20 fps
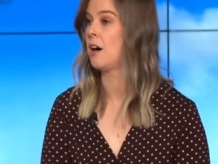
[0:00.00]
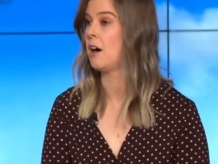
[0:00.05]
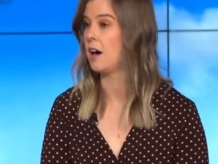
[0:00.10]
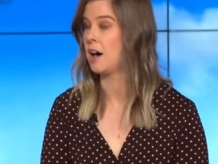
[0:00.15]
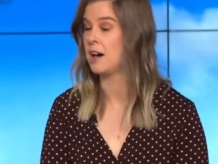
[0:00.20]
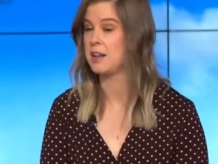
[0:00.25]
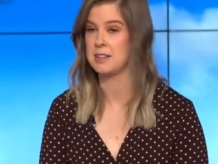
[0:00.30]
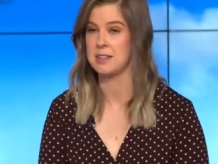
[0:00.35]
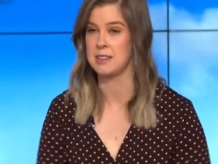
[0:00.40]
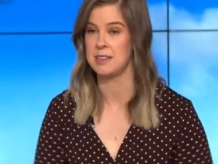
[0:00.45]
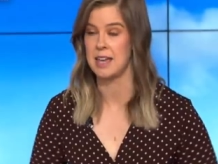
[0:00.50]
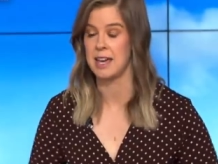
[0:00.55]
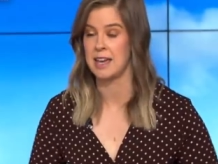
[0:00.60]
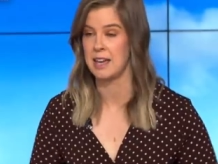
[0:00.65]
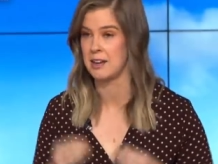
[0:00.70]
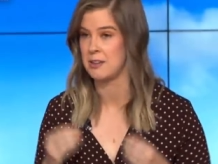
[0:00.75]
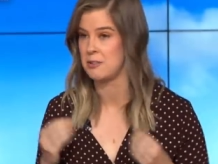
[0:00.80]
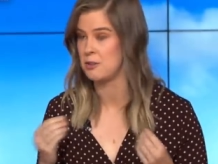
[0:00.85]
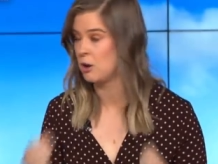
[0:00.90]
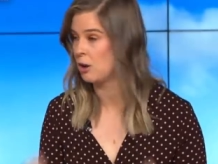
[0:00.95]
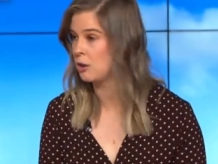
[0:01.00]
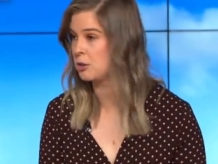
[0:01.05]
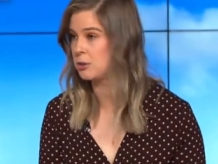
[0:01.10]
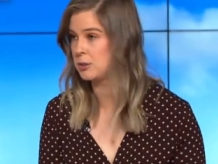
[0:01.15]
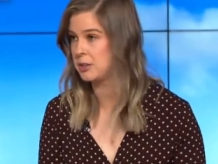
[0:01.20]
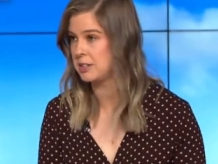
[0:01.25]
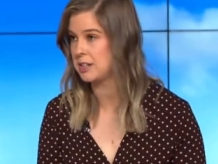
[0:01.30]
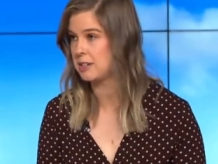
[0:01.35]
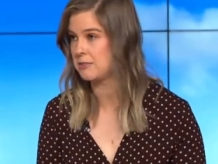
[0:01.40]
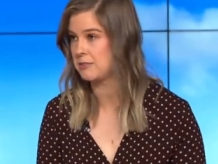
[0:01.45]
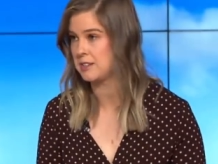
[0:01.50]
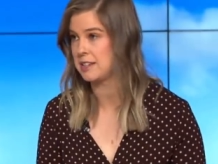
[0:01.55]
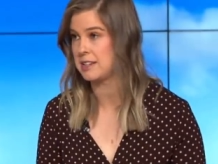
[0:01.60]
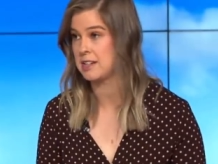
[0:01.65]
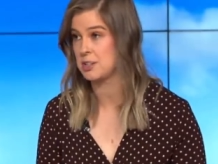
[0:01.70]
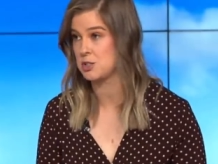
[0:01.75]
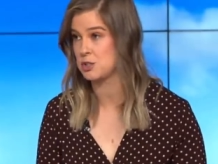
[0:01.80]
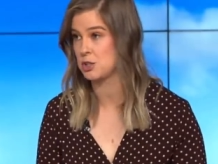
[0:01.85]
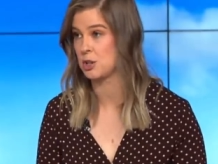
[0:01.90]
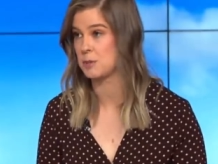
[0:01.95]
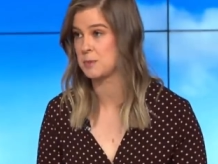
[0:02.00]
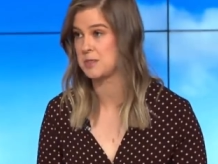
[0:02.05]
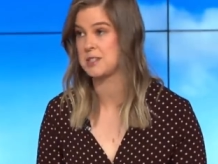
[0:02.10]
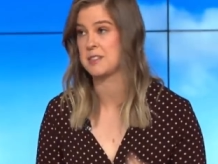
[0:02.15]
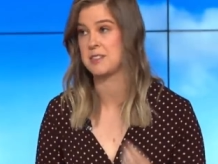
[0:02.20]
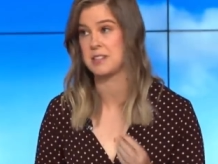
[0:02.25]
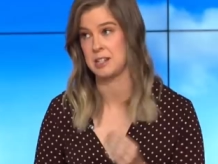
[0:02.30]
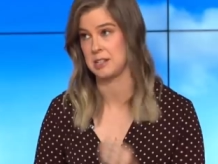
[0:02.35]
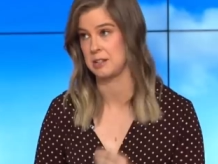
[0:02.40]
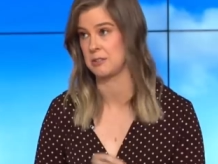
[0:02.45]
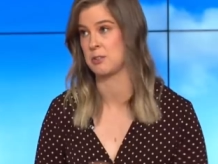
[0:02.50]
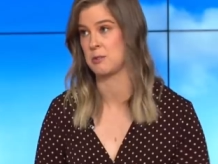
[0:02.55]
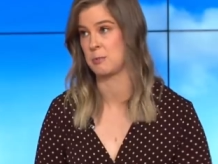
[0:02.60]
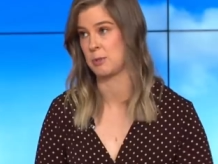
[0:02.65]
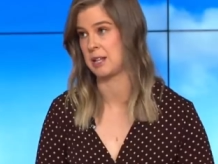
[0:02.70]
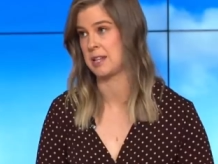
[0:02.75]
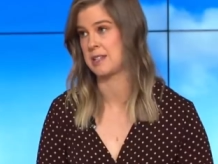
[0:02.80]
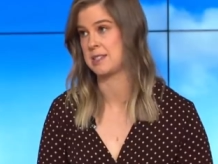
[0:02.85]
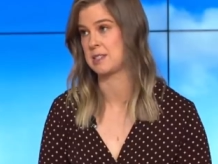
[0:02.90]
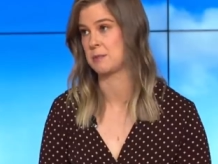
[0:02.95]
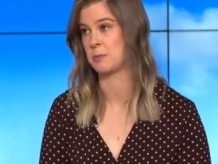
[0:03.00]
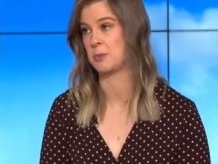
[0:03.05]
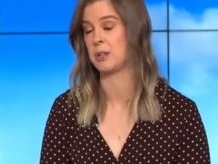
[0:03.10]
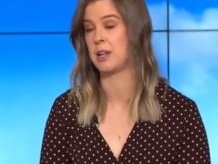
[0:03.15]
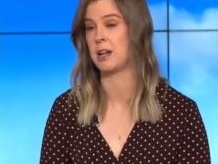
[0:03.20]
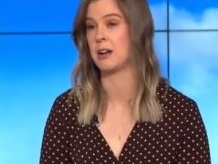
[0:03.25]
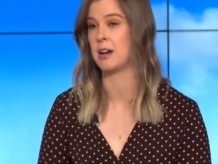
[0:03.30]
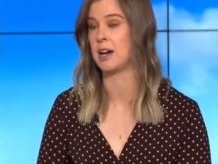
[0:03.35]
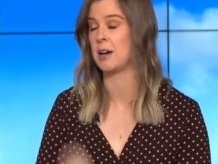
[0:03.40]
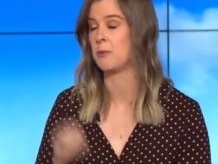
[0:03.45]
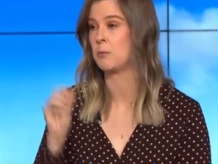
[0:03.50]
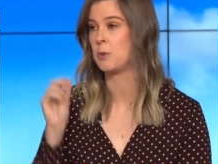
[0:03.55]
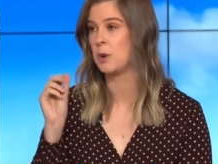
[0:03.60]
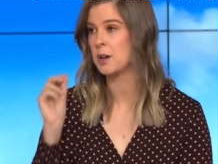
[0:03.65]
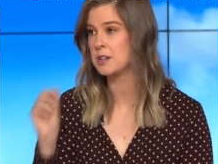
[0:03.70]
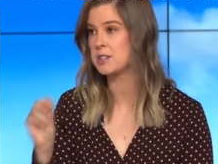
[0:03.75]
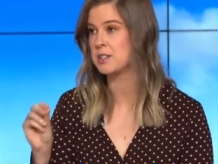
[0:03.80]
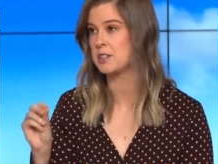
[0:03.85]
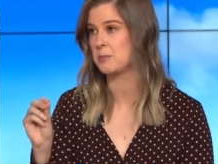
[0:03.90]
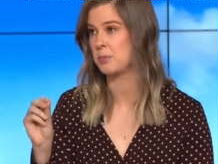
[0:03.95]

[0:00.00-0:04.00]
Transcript: I, they are not good enough at their jobs that they're irreplaceable. Okay, and I want the